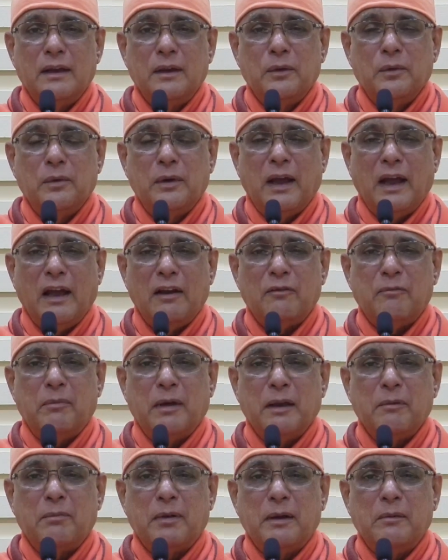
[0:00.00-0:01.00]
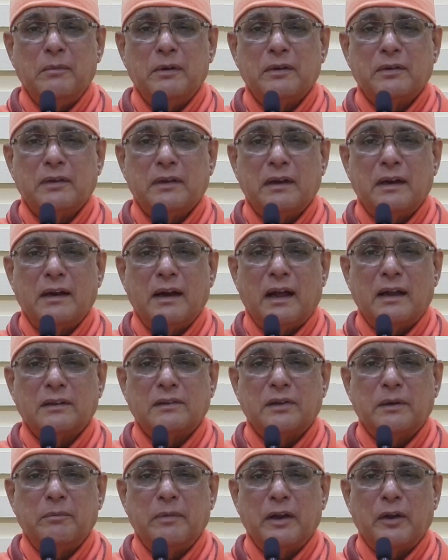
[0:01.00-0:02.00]
you have my permission and
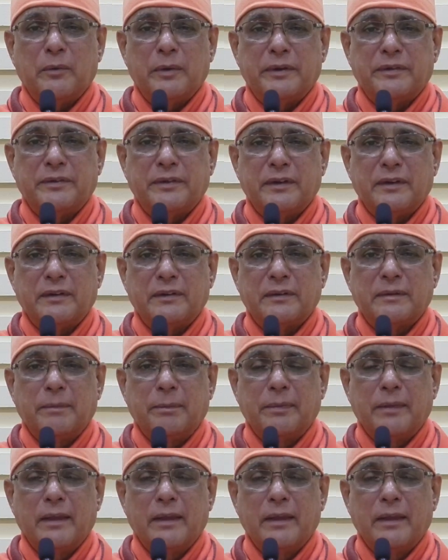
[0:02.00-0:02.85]
answer my questions.